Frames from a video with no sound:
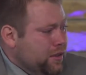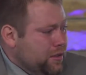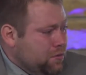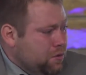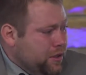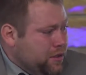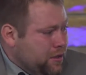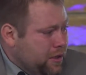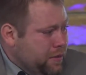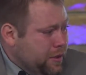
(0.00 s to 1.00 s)
is what
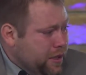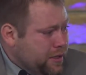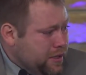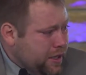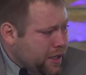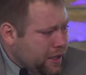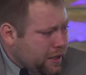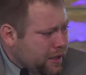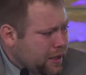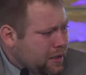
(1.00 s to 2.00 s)
started me seeking,